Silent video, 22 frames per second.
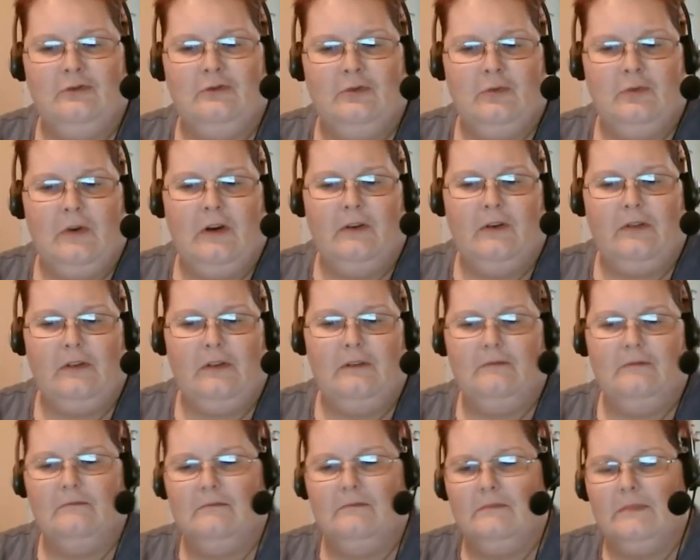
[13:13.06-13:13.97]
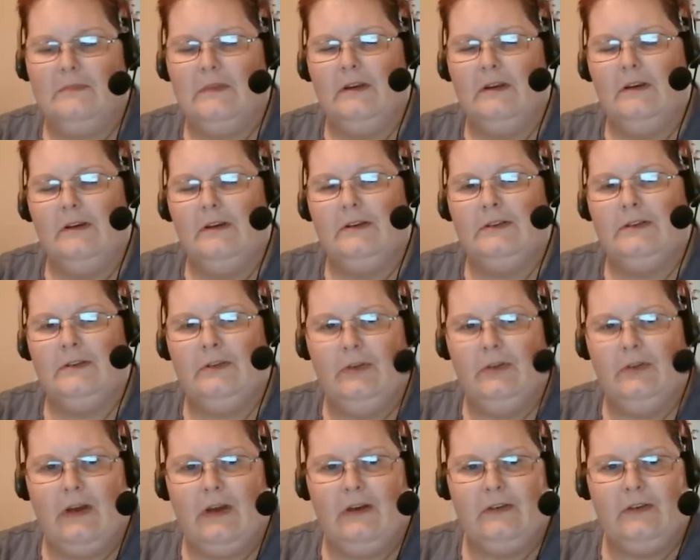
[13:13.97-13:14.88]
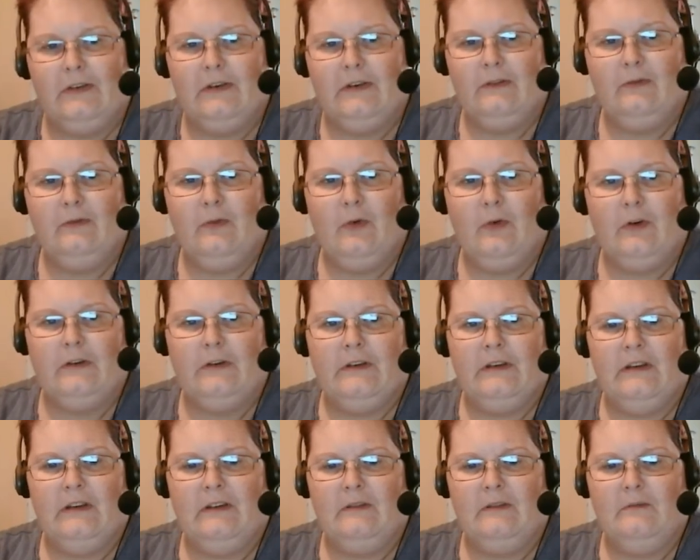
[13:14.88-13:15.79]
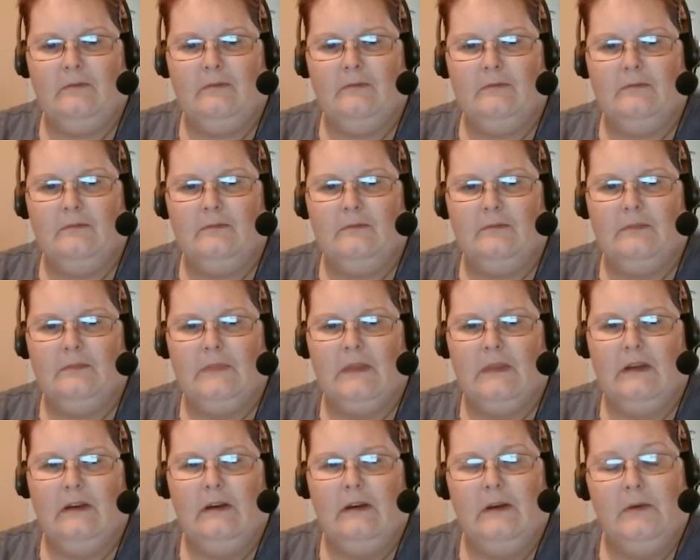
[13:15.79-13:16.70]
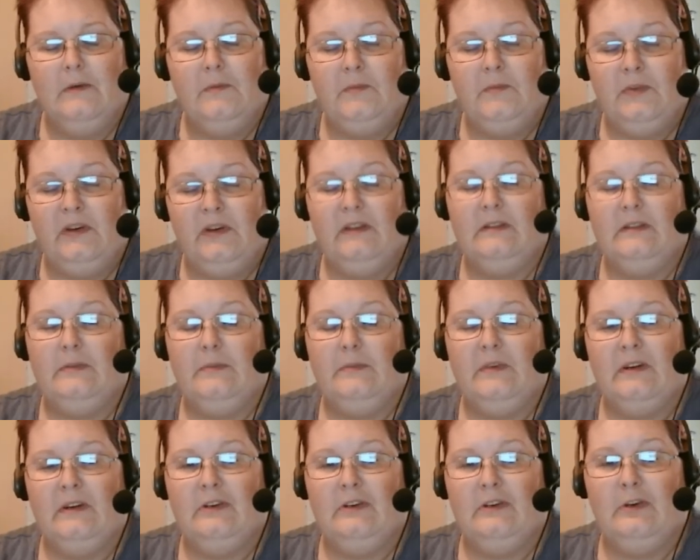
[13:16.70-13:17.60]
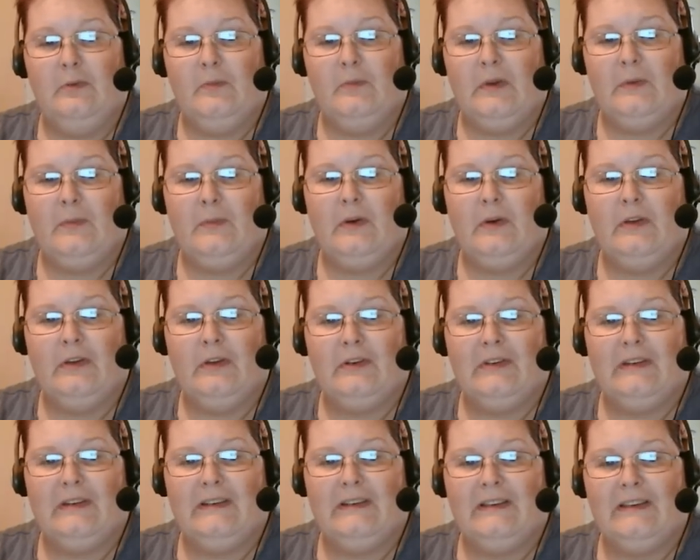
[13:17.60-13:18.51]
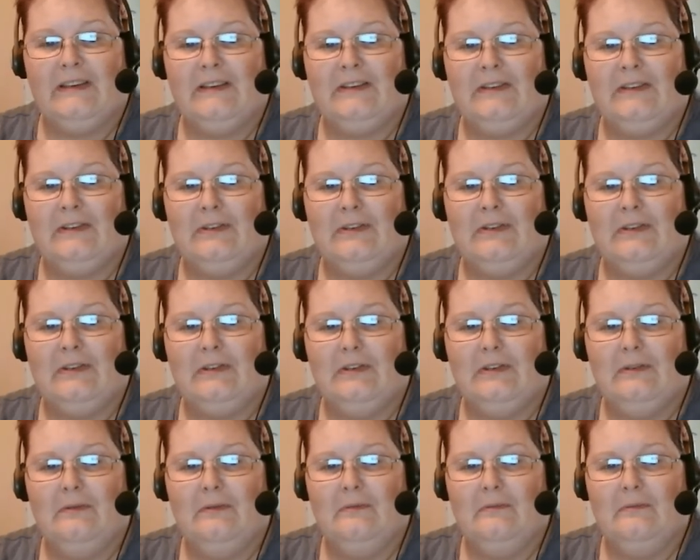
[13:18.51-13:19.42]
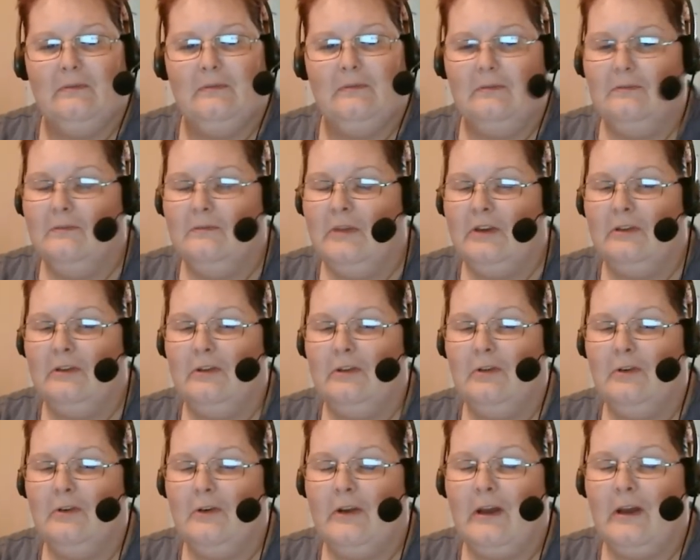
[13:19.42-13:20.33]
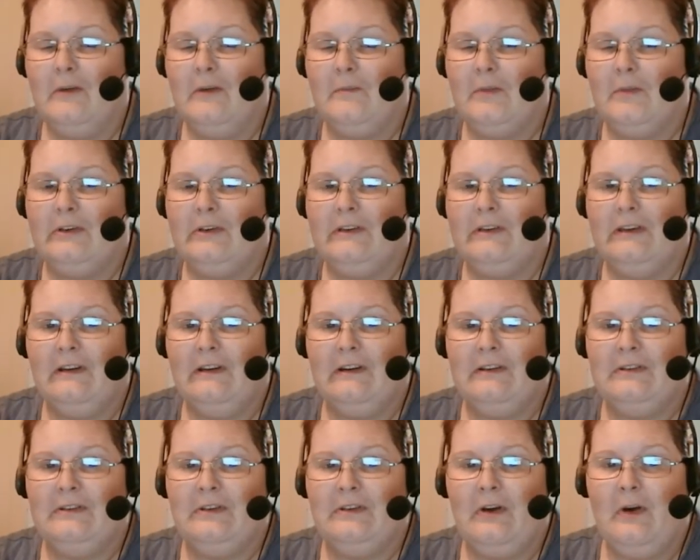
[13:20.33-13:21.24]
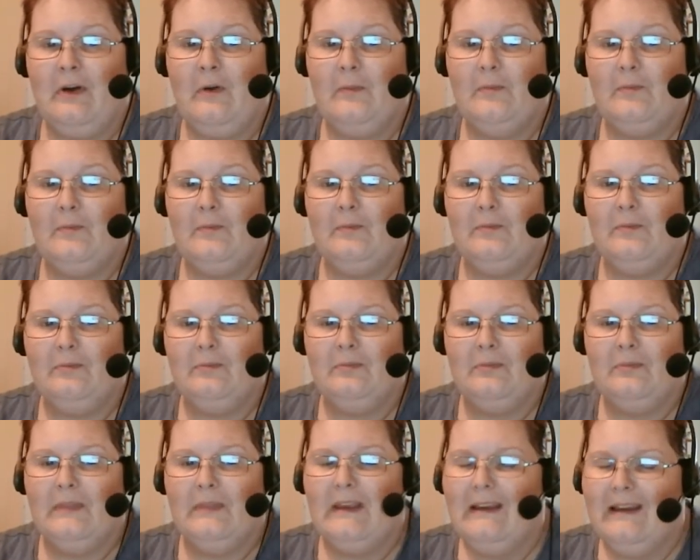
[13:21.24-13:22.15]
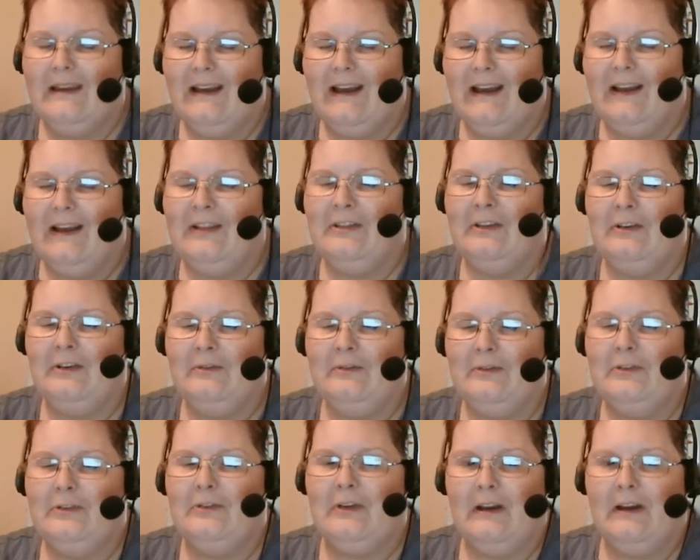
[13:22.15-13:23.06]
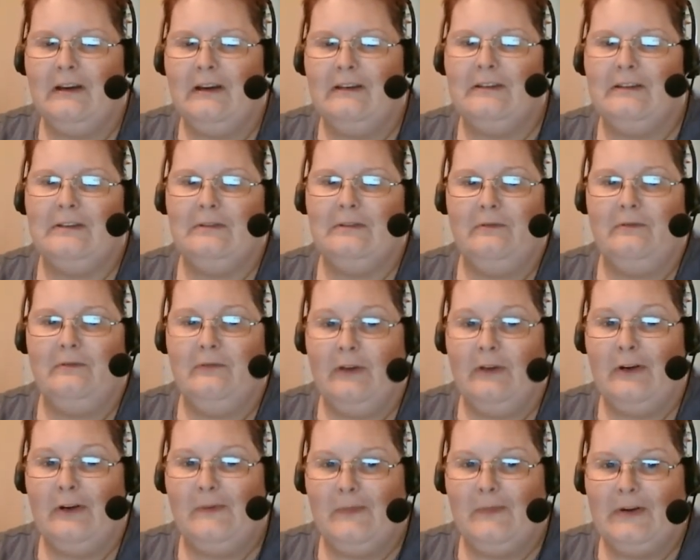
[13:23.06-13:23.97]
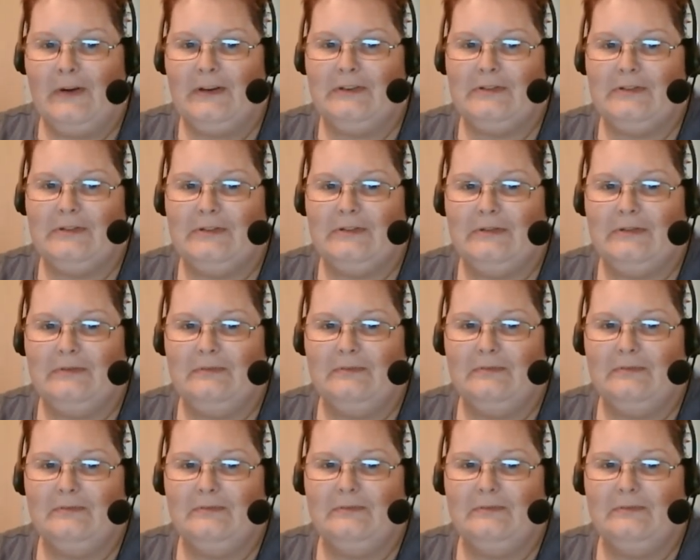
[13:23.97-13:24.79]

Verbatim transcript: June 12th, 2014. Peace be in you, my brothers and sisters. May the Lord have mercy on us all. I love you guys very much.